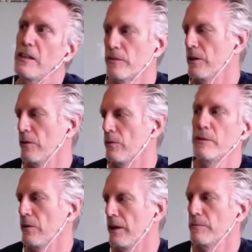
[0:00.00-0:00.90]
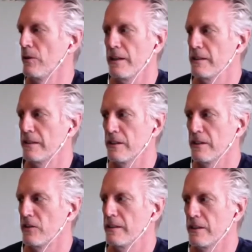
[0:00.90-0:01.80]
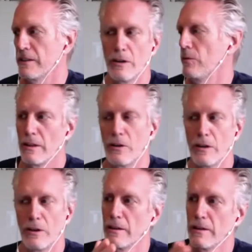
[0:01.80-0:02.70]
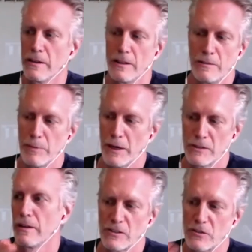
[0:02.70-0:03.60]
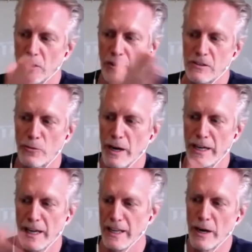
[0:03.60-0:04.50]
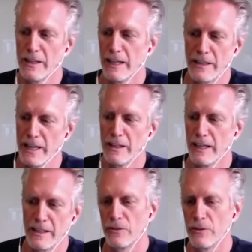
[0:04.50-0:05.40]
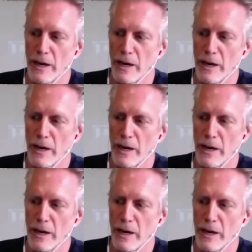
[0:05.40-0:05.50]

you know, you know, and, and listen, it, it's on in politics. It's on the right and the left. You know, you, you